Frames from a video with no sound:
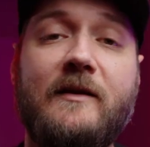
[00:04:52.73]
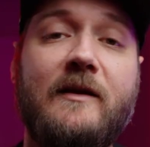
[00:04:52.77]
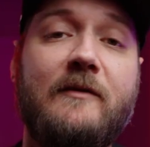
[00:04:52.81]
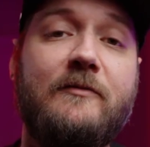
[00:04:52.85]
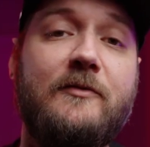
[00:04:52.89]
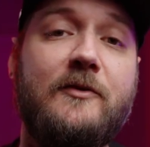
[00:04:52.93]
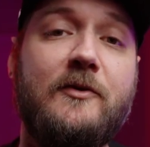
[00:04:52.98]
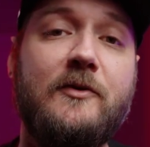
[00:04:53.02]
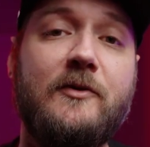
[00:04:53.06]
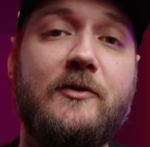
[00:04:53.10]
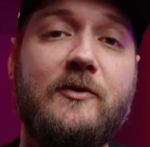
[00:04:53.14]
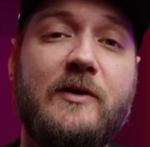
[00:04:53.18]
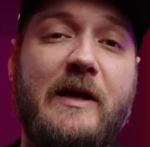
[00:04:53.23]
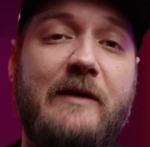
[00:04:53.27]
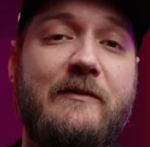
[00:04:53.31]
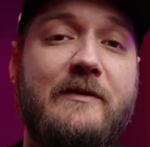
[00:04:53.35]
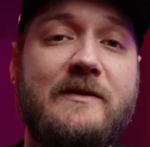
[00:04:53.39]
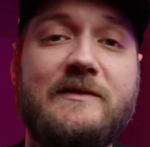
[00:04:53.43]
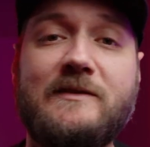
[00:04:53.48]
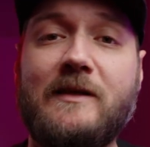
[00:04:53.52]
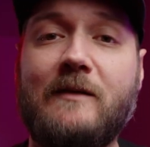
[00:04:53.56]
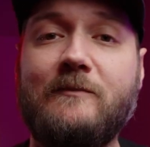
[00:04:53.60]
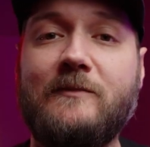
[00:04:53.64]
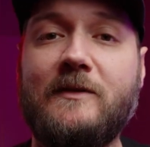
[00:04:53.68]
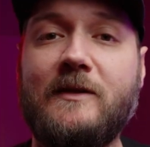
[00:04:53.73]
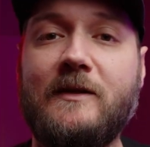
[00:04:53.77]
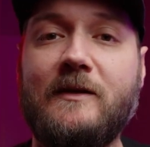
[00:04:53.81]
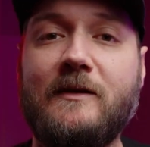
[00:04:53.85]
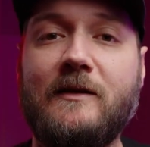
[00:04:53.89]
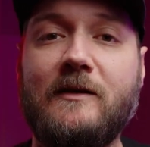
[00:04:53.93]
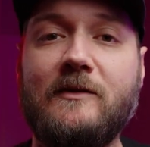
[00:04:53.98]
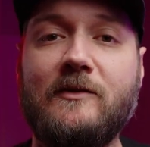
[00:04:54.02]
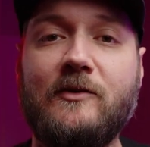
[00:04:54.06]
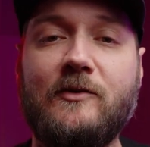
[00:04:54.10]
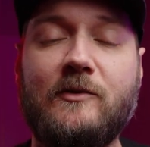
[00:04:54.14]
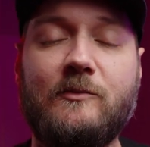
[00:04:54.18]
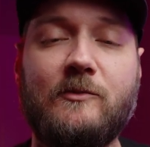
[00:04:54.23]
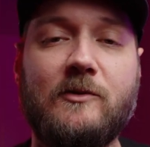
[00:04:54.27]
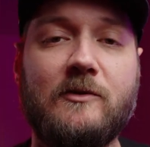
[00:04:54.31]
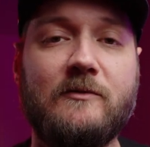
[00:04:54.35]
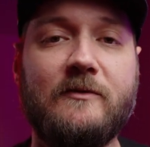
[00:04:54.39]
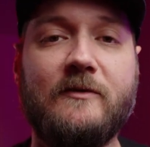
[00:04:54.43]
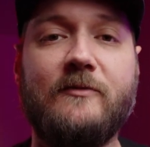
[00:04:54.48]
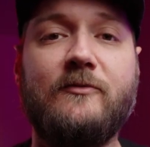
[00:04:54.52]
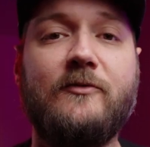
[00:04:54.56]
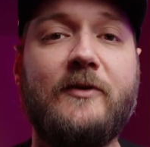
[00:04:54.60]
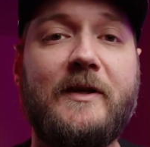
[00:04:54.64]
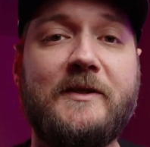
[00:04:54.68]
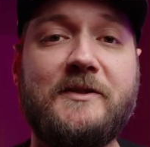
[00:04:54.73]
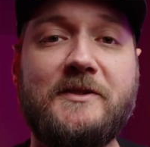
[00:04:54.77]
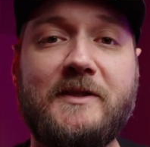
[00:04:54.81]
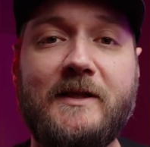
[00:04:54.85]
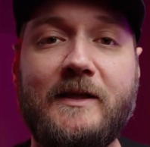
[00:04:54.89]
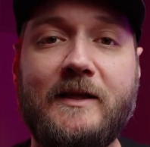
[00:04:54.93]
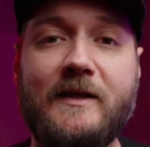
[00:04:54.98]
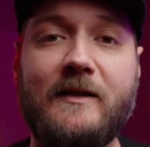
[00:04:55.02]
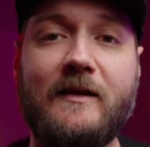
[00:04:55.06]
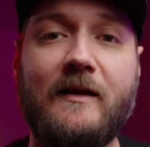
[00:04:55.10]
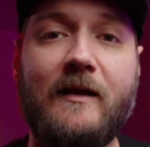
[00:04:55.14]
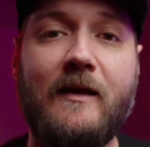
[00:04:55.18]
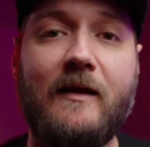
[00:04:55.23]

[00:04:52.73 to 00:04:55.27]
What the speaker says: if you're craving something a little more refreshing,